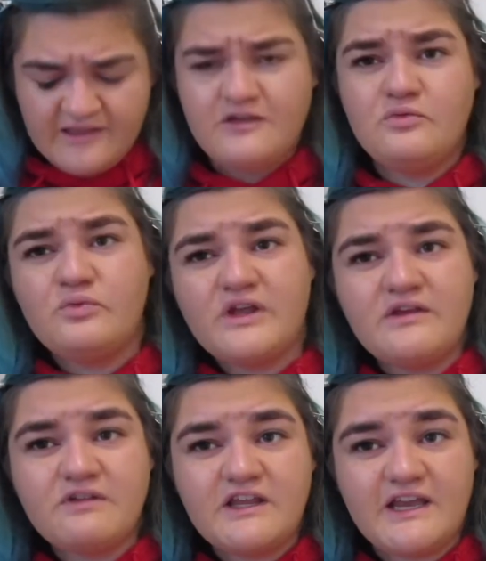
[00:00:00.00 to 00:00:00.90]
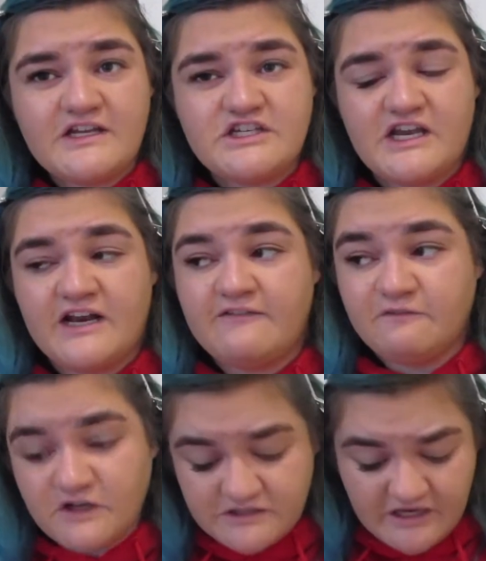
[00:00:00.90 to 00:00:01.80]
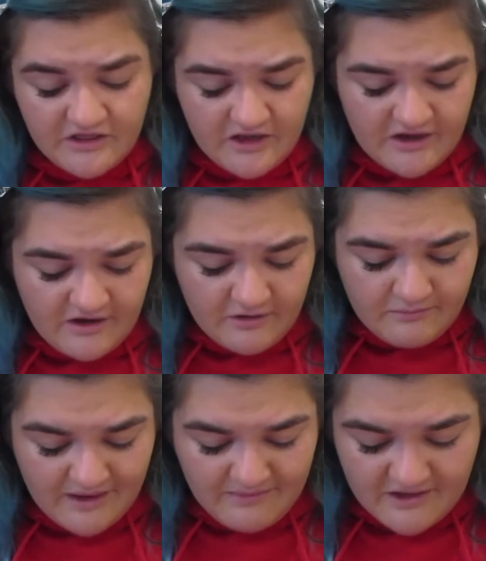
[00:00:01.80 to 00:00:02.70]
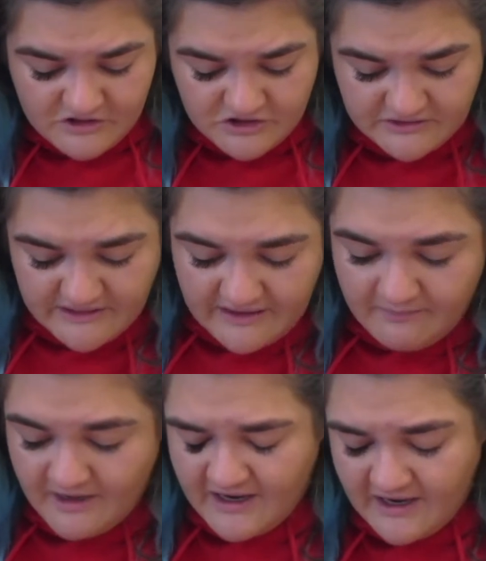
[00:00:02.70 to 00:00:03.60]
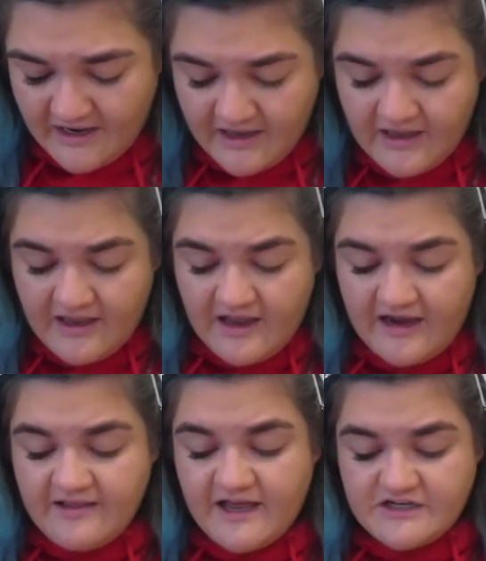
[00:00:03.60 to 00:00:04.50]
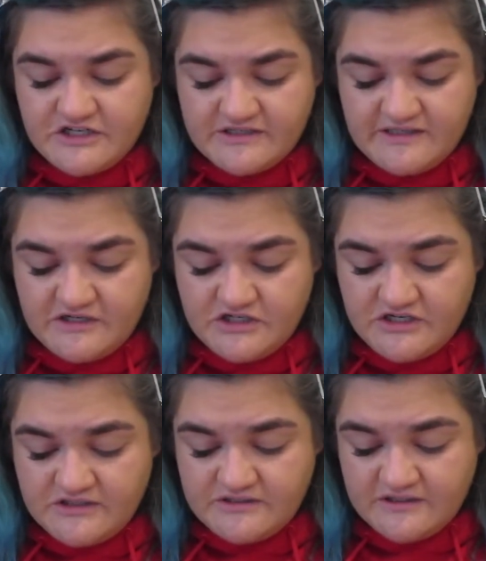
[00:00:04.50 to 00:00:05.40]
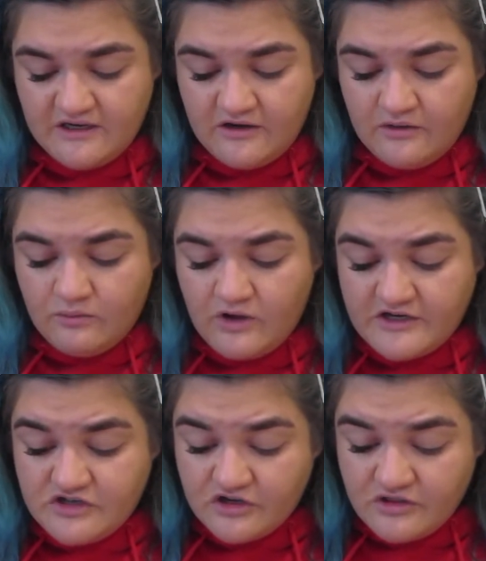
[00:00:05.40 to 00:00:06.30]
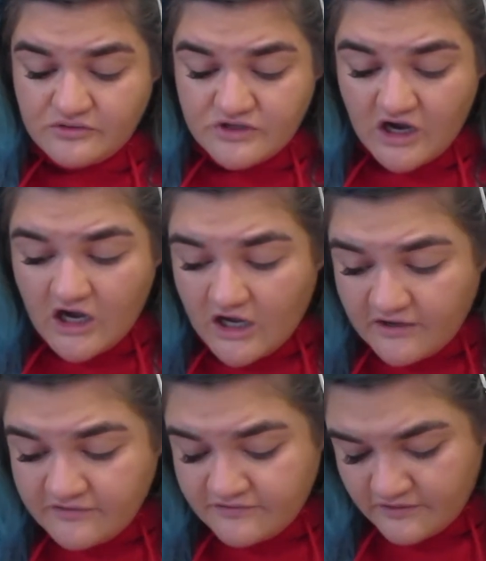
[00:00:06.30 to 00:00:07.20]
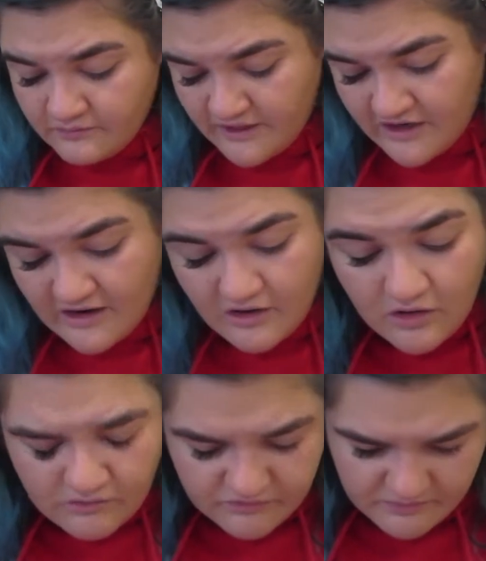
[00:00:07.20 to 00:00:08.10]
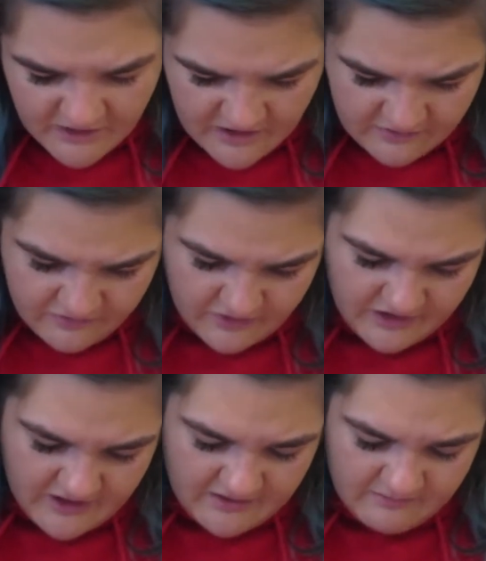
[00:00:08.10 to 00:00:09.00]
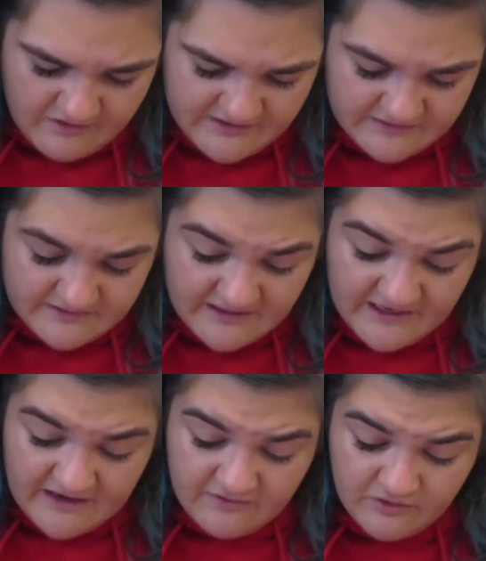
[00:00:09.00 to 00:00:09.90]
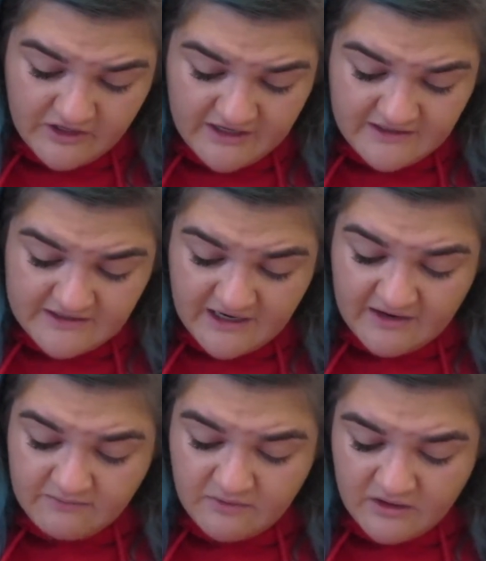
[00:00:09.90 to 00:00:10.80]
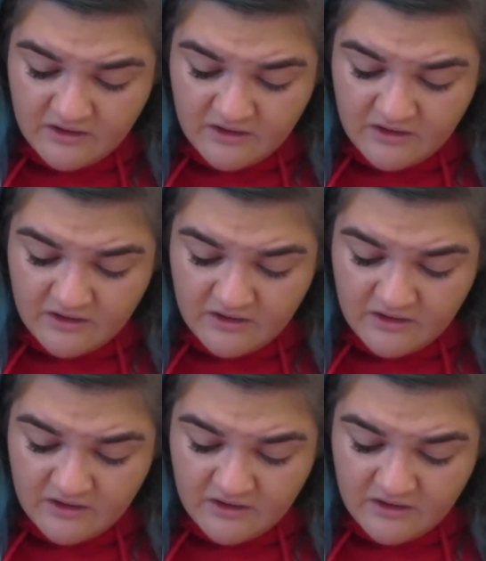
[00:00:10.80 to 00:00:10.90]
they're really, really itchy. And at first I thought, oh, maybe it's just like my eyelash extensions. Well, I took those off when I got home from California, because I was in California at the time,